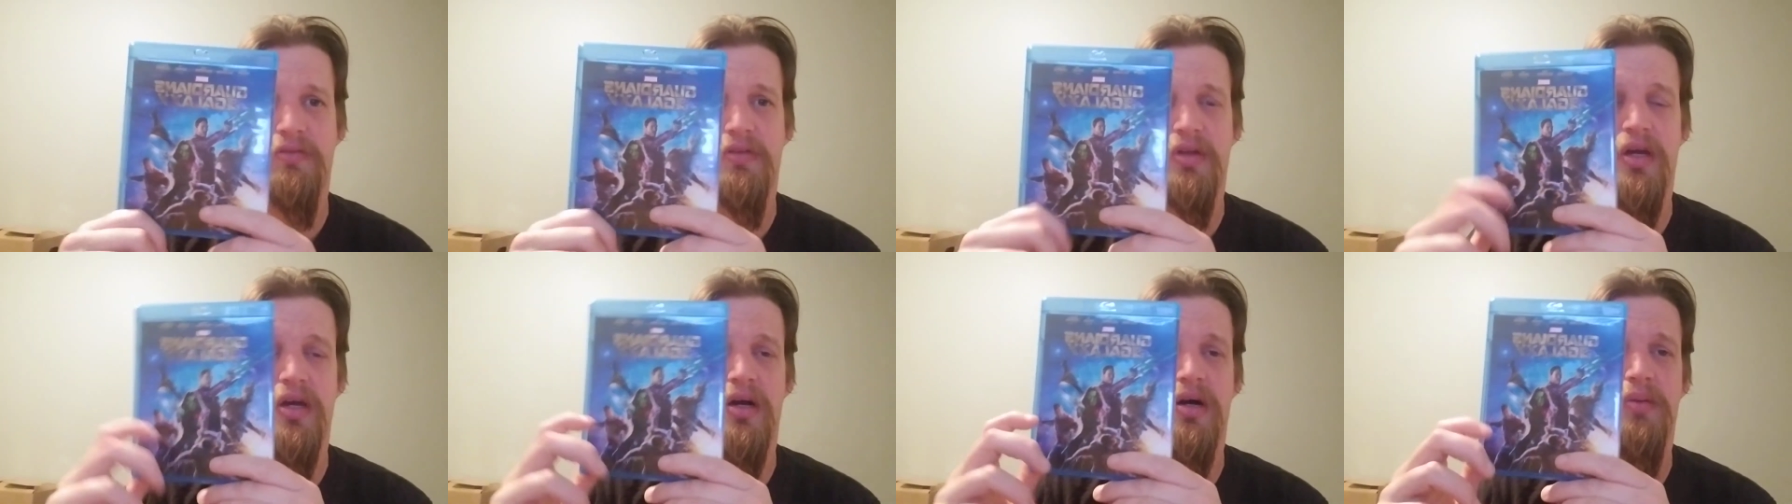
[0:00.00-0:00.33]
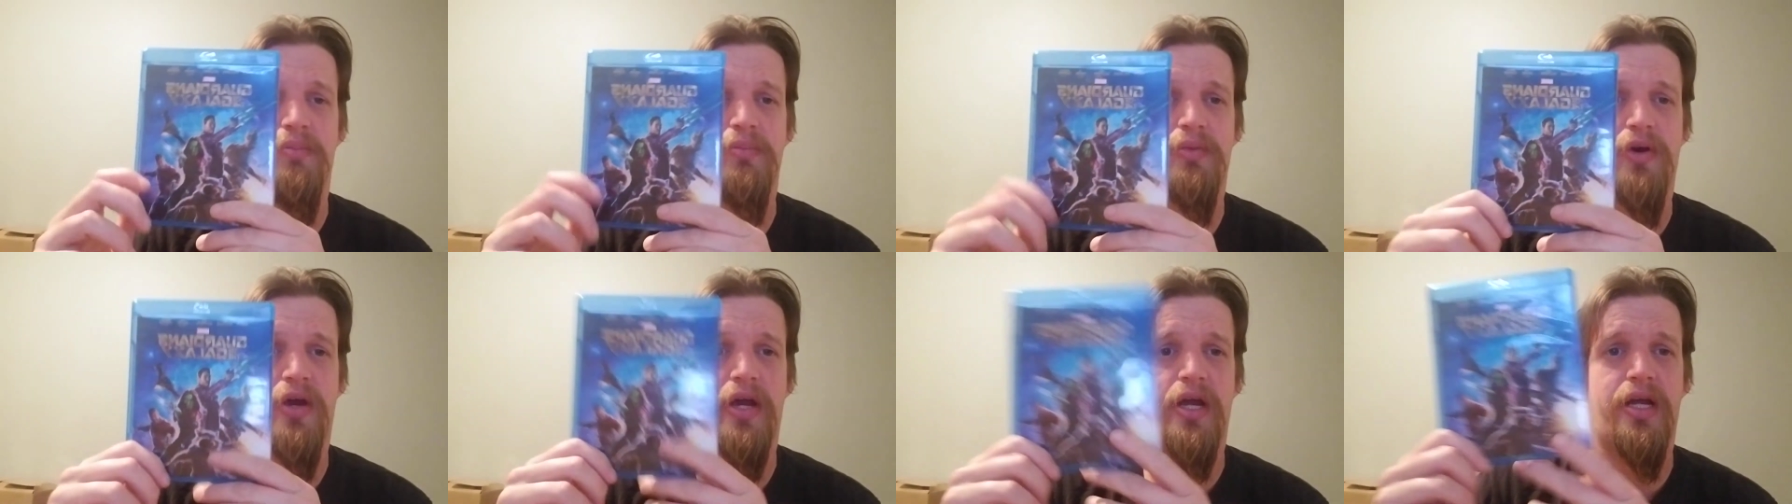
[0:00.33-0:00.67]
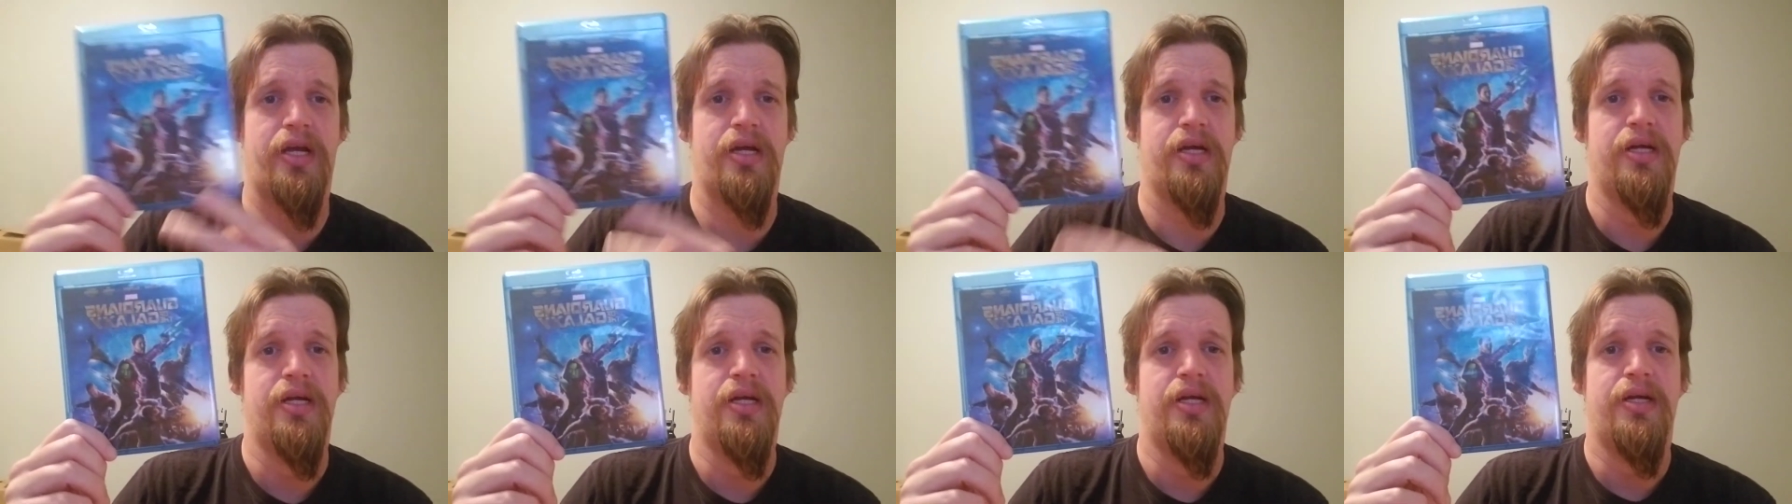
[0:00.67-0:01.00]
They all break,
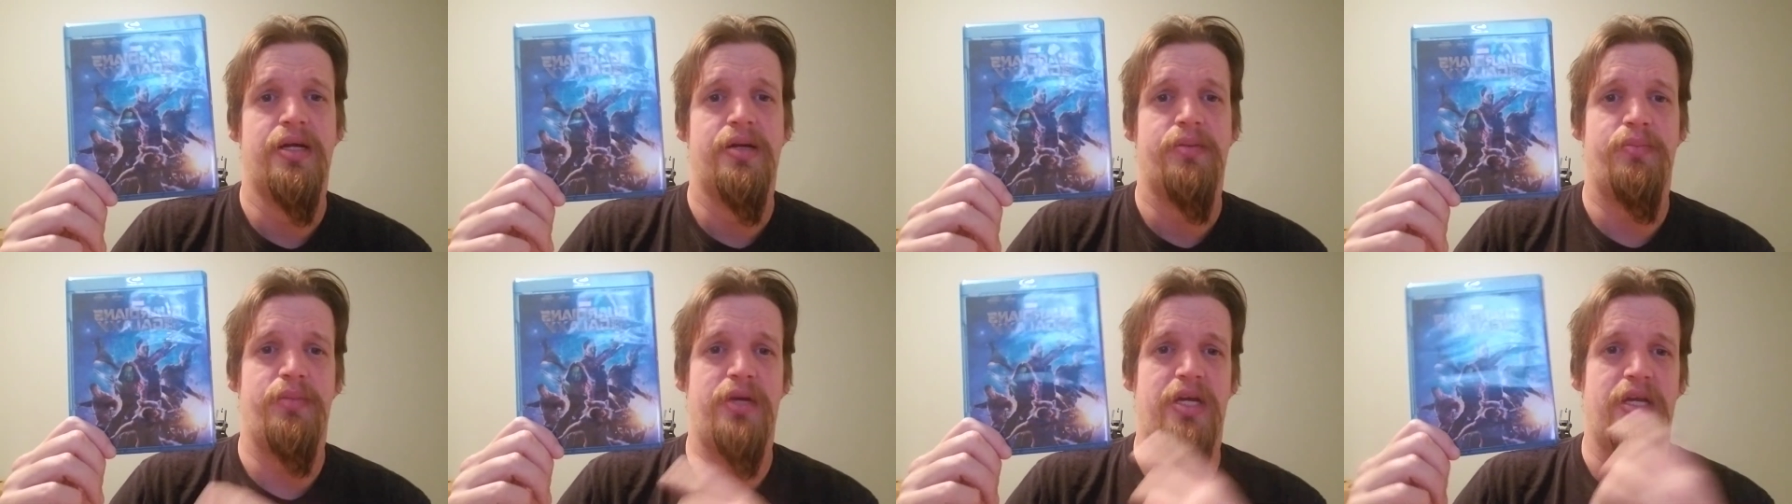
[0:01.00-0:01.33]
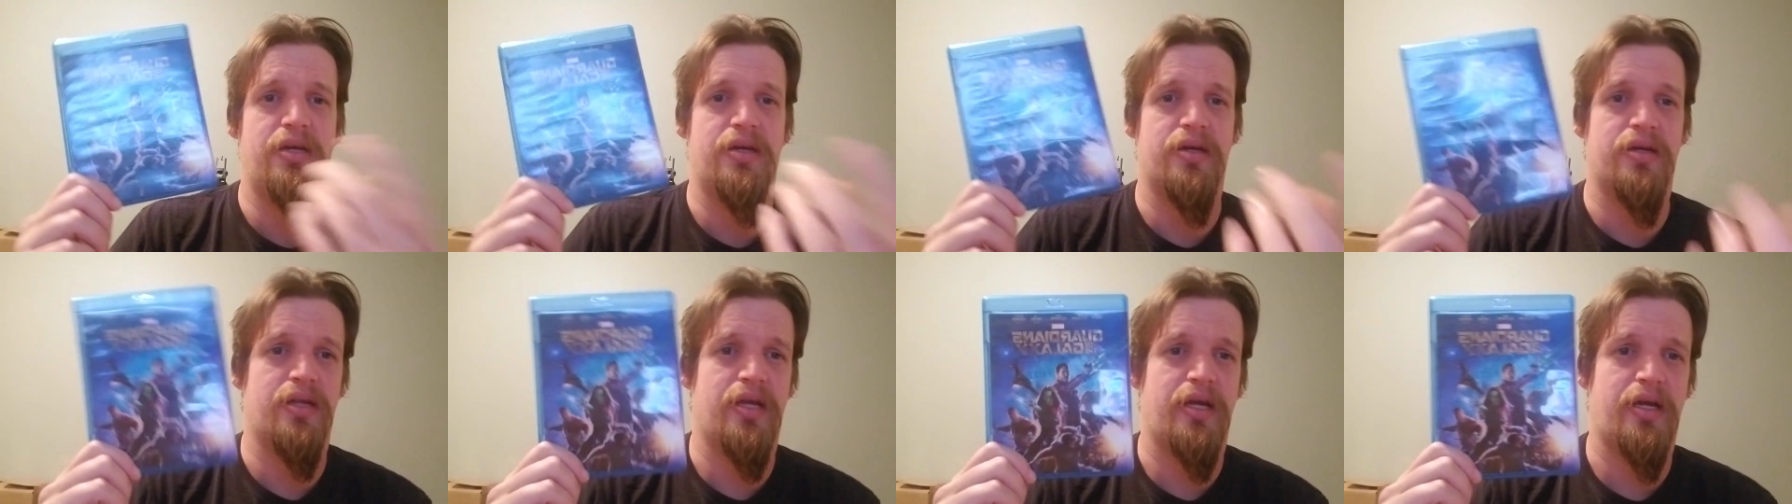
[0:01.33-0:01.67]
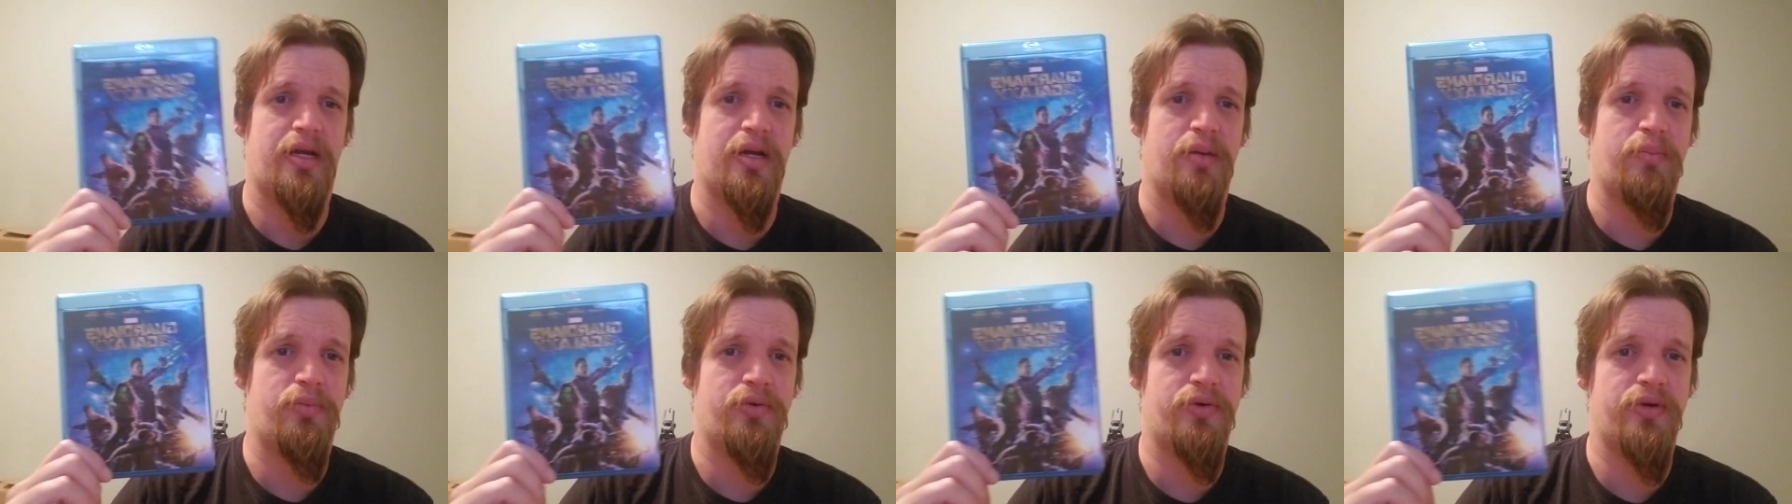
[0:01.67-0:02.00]
meet in like
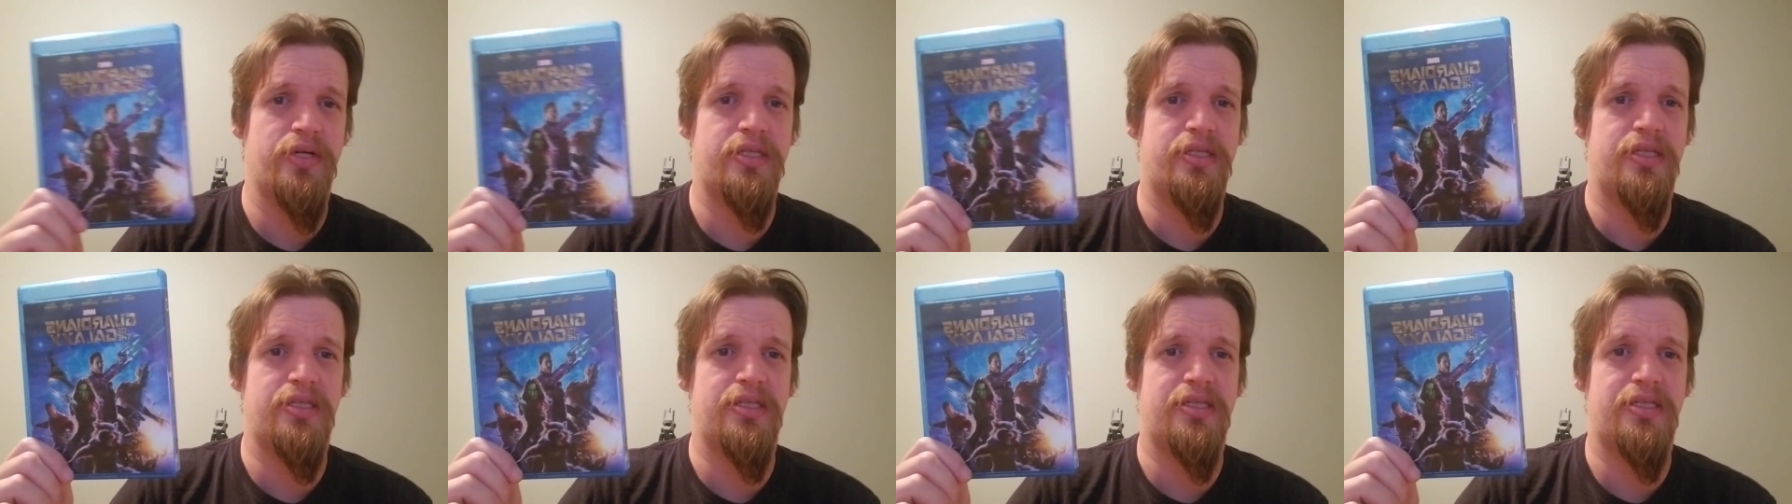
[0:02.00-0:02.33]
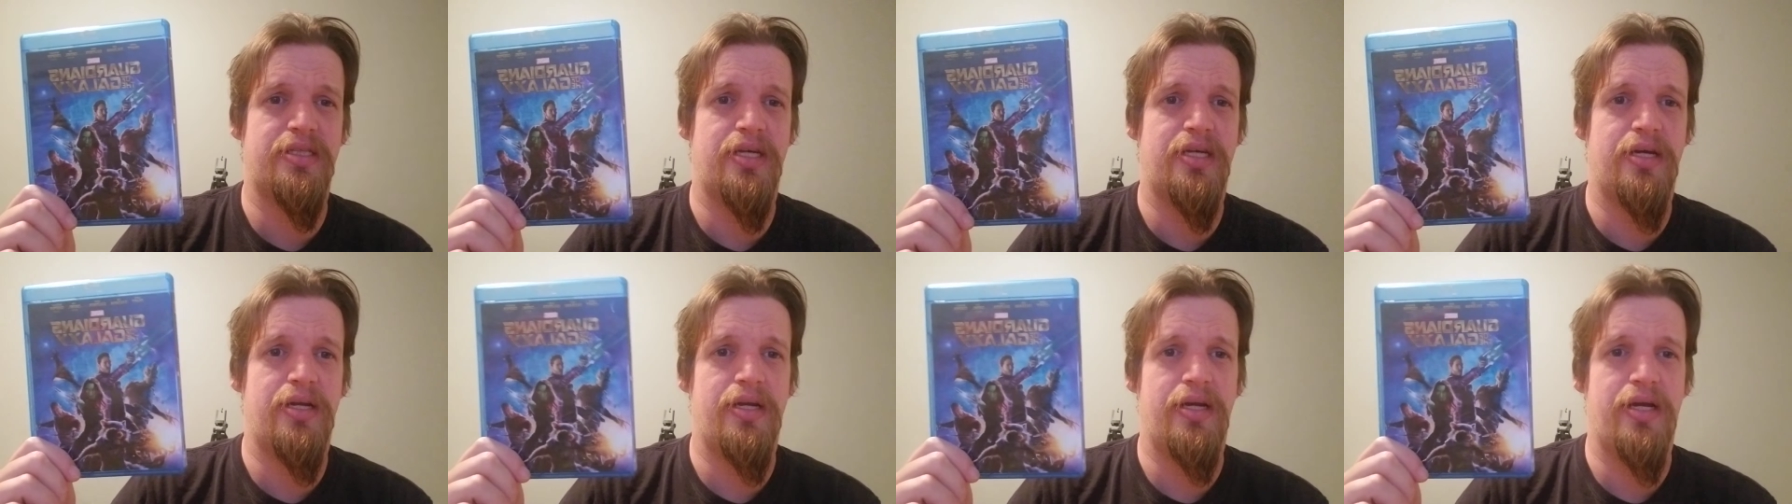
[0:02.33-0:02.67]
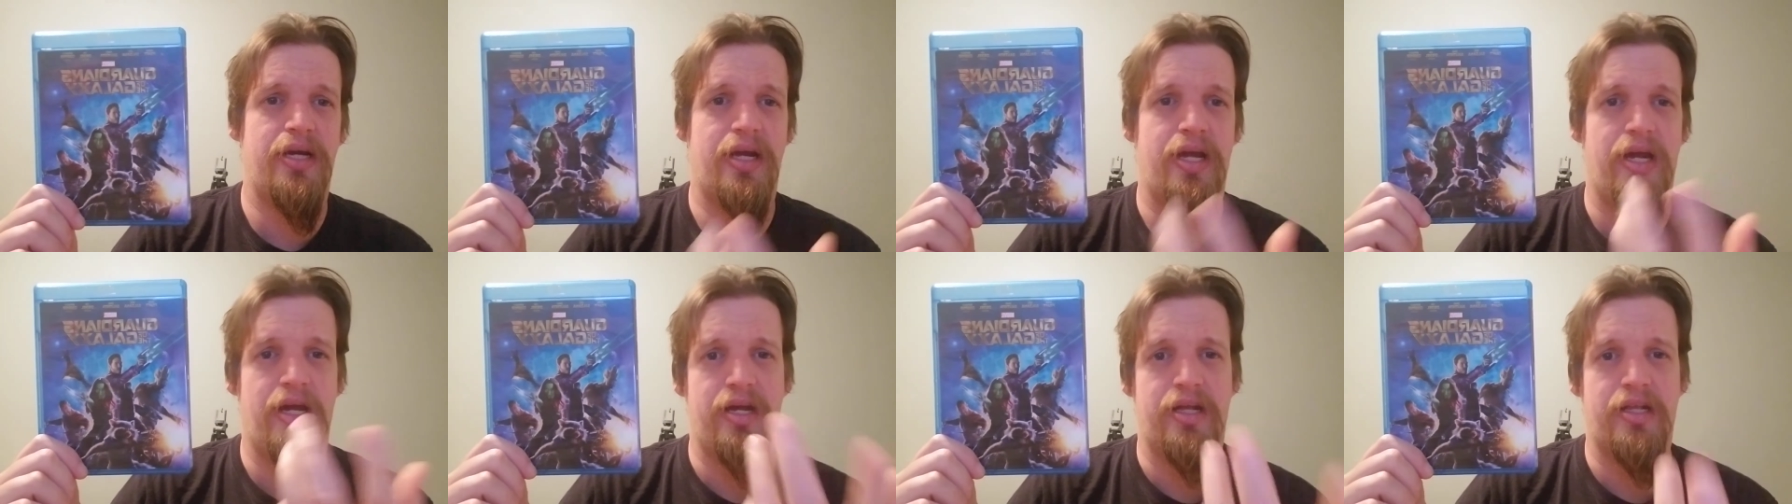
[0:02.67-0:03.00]
a prison
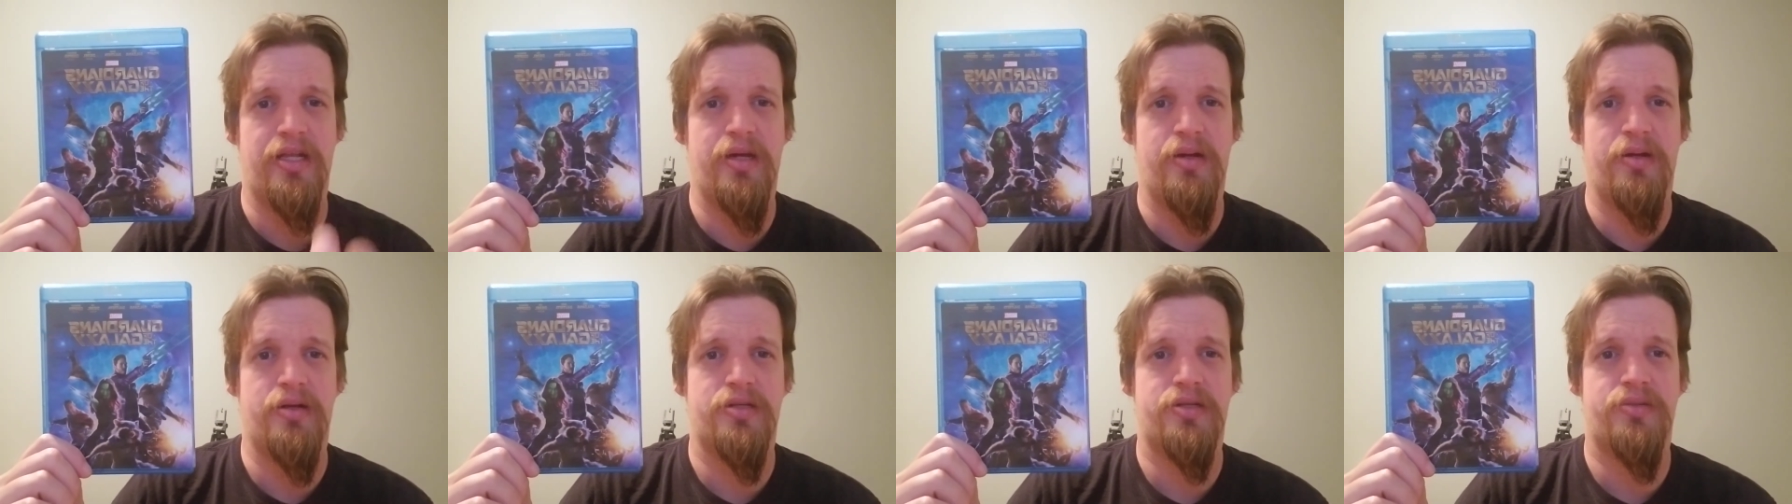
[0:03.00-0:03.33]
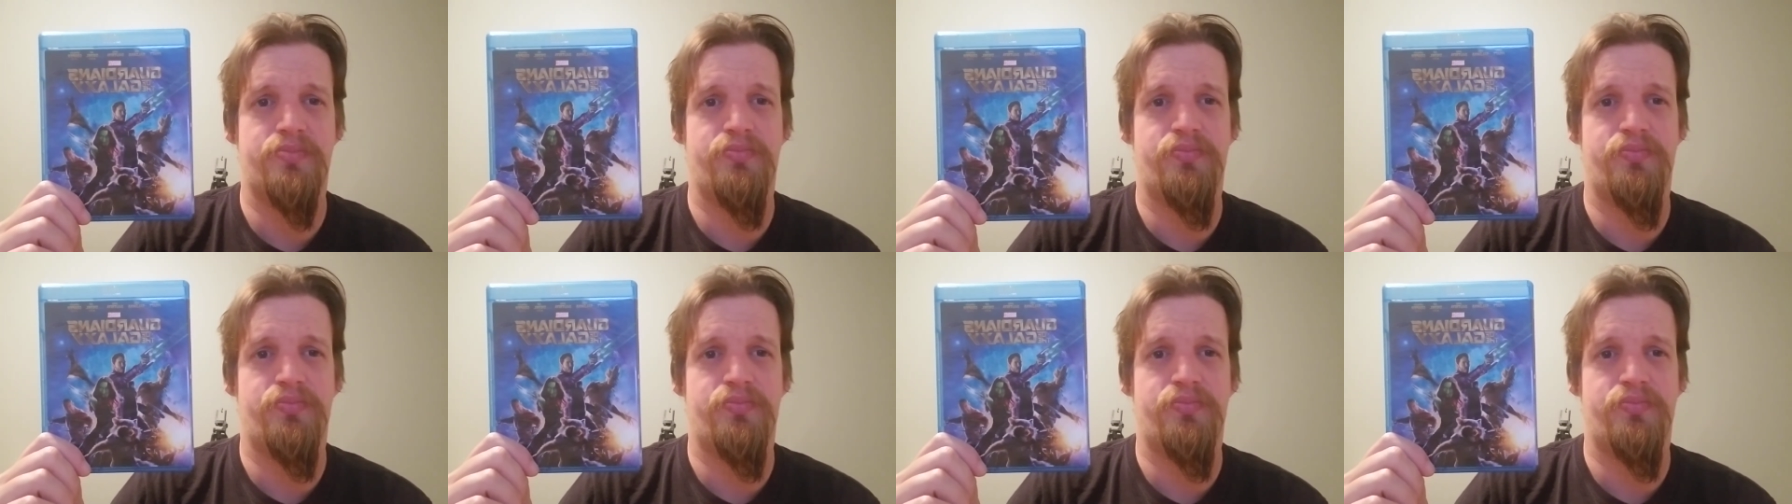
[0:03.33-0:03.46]
setting, and they